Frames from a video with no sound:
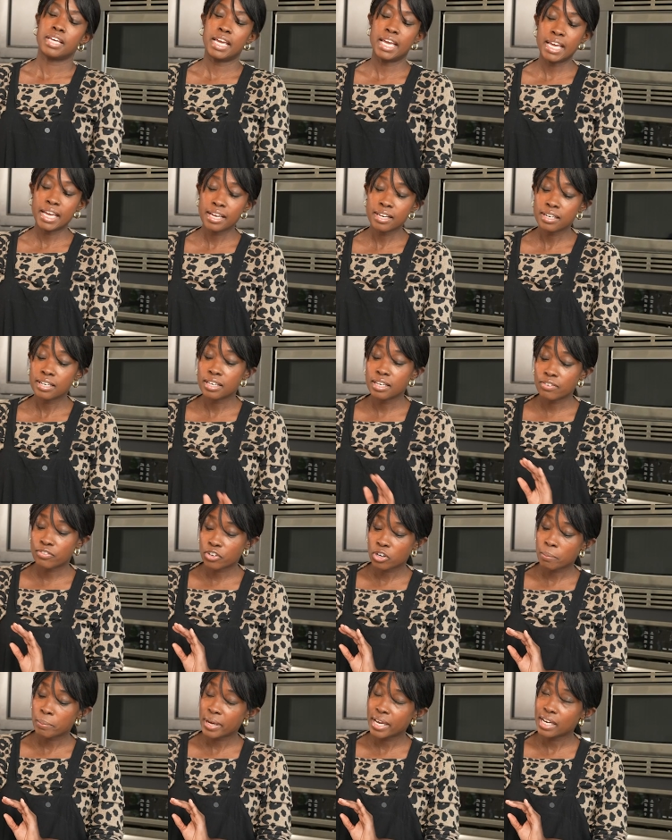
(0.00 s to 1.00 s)
And if
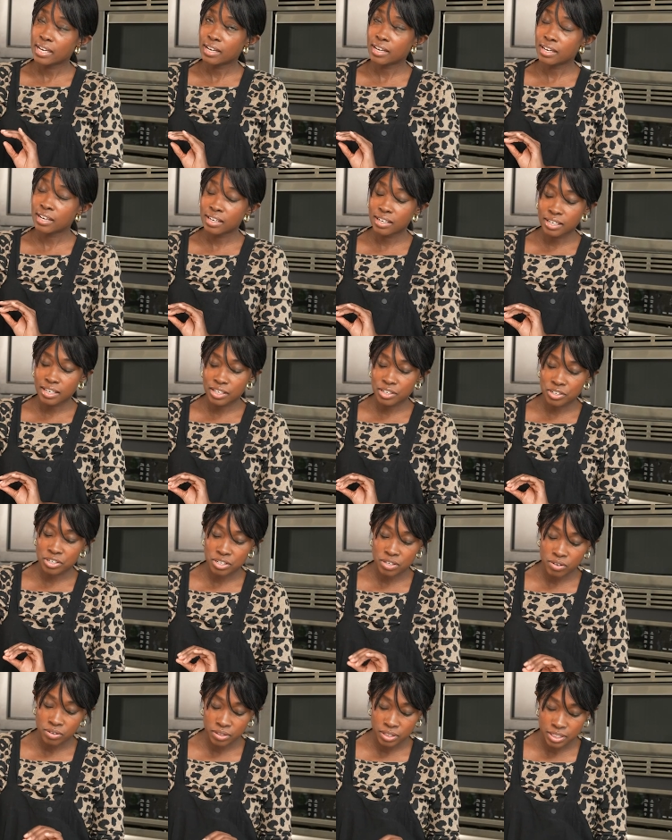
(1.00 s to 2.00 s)
you're baking it and you're
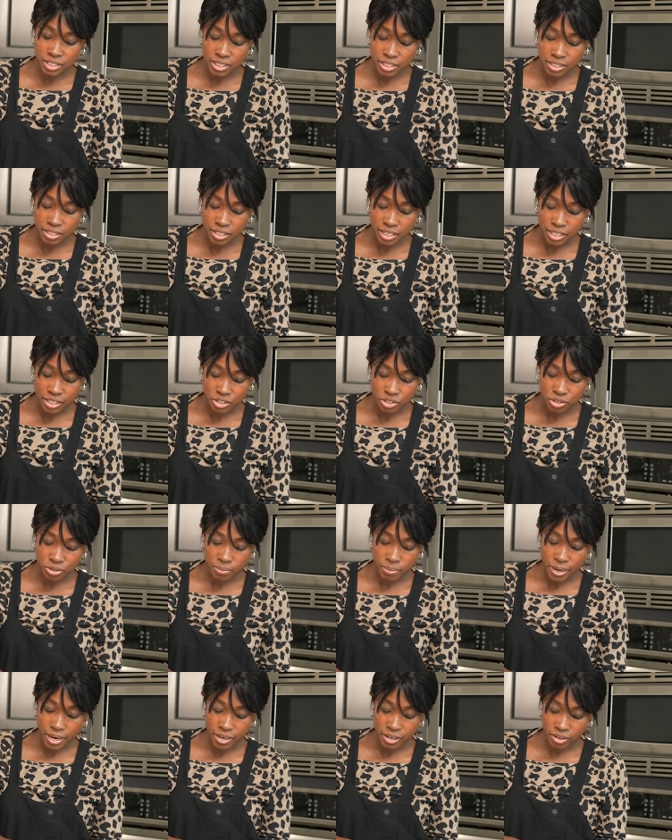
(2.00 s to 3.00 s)
noticing that your
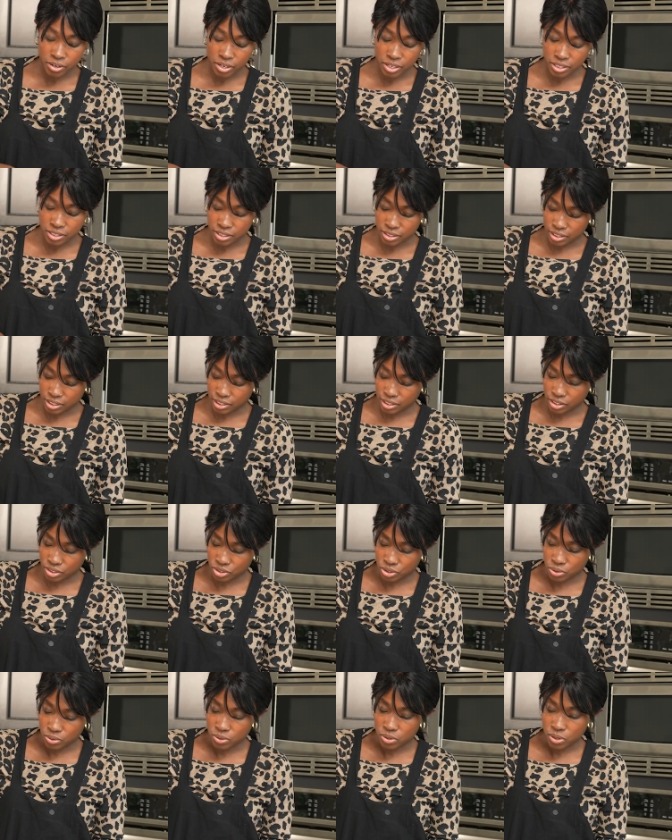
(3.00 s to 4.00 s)
pie crust is getting too